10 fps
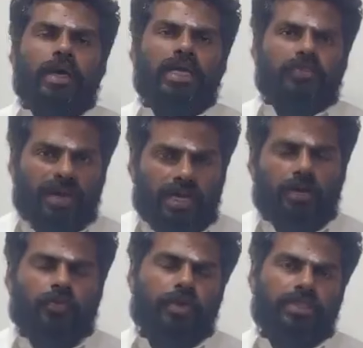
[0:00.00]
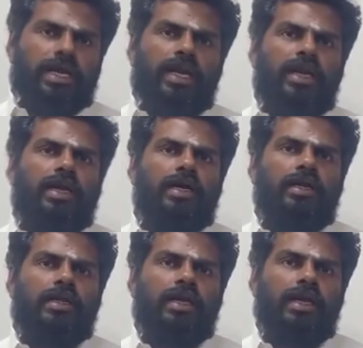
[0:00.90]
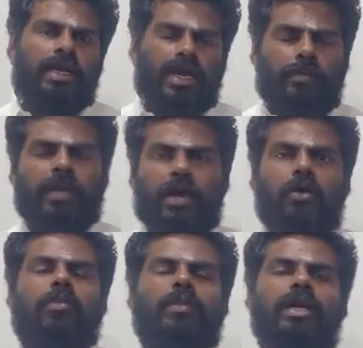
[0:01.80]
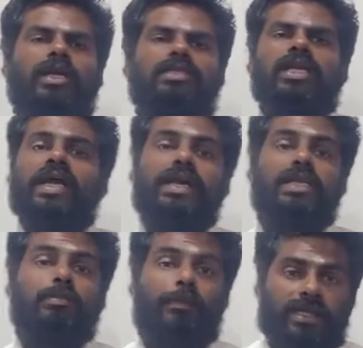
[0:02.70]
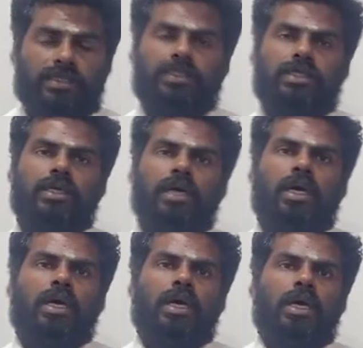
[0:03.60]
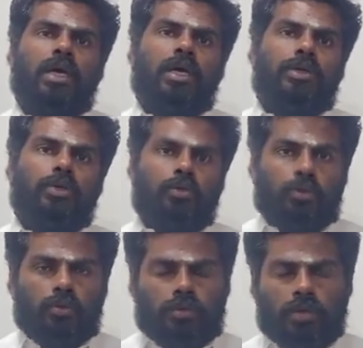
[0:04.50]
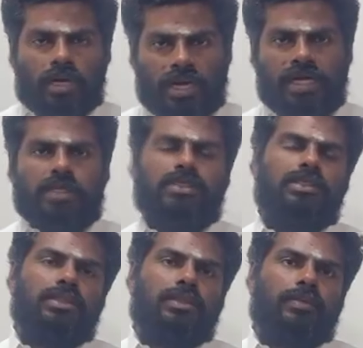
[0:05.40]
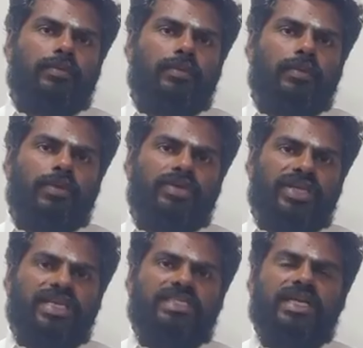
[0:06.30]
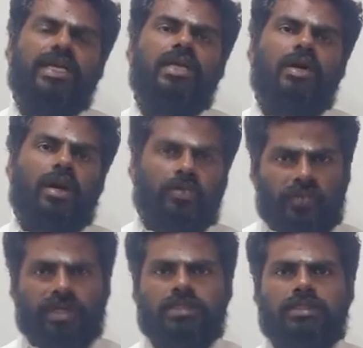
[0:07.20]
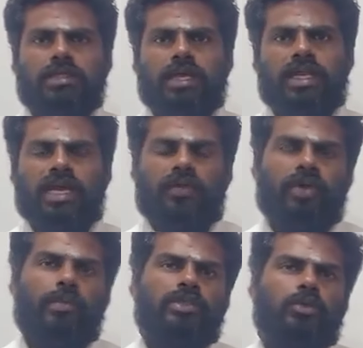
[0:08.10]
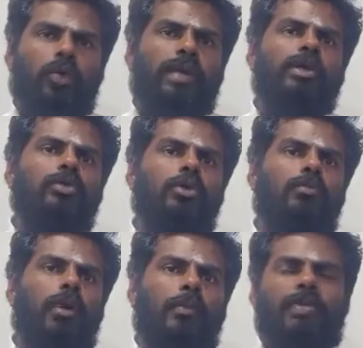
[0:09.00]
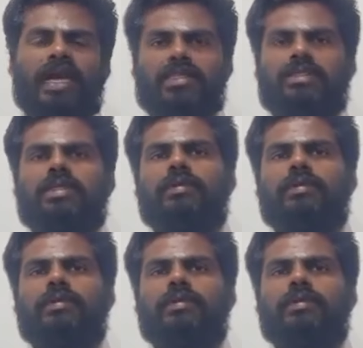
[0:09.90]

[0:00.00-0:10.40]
It's very unfortunate the DMK government is trying its best to release 16 convicts in the infamous Coimbatore bomb blast.